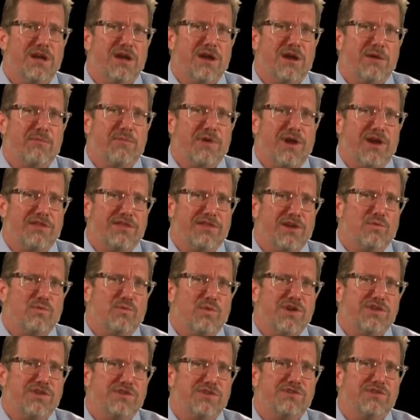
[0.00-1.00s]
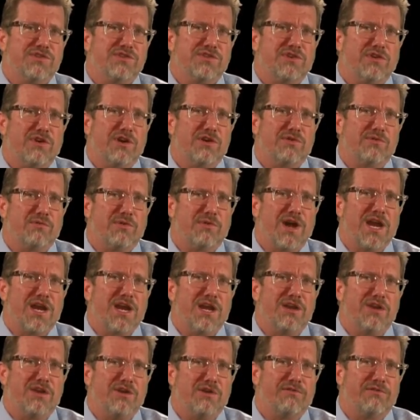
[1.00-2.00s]
But I think once you start
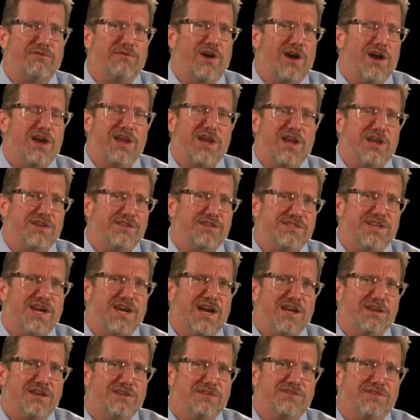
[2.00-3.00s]
writing, you'll find that it's not